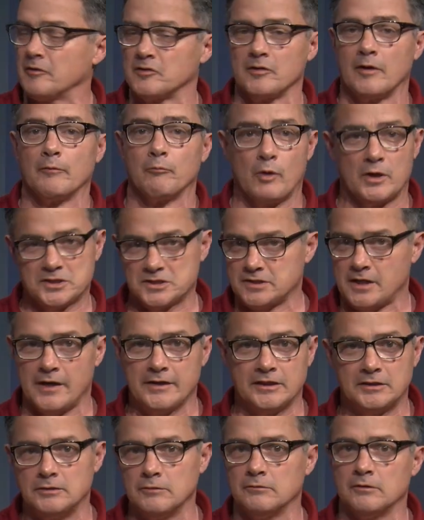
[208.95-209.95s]
So I'd watch
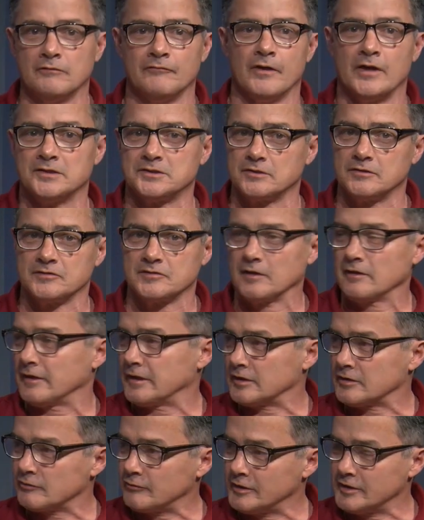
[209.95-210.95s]
Tiny Toon Adventures at
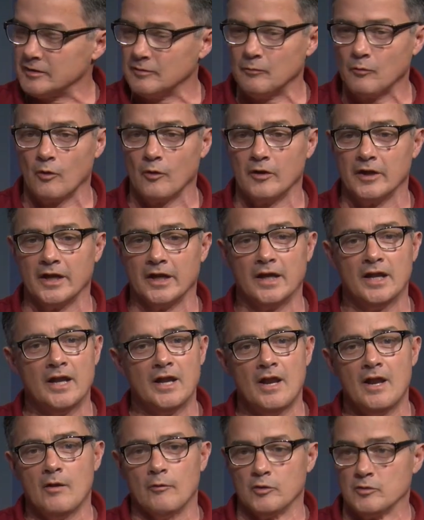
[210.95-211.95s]
like 3 in the morning
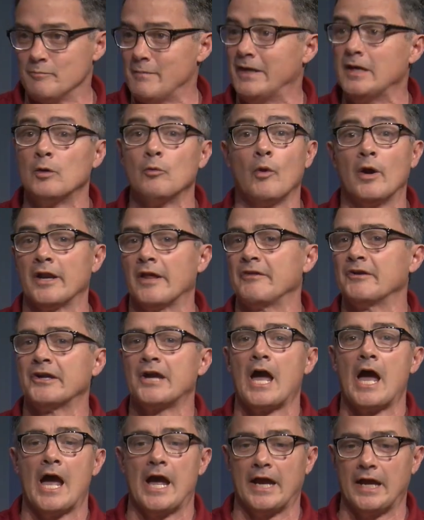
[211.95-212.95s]
with me and one other
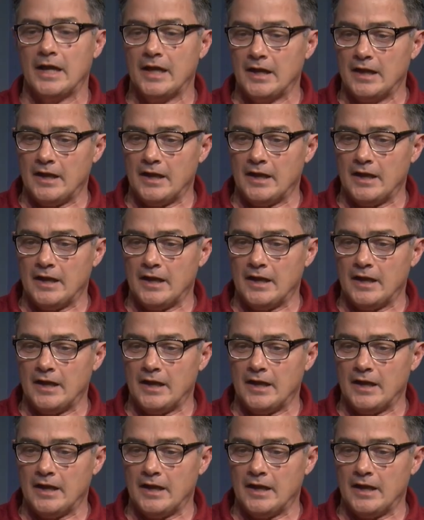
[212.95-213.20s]
guy.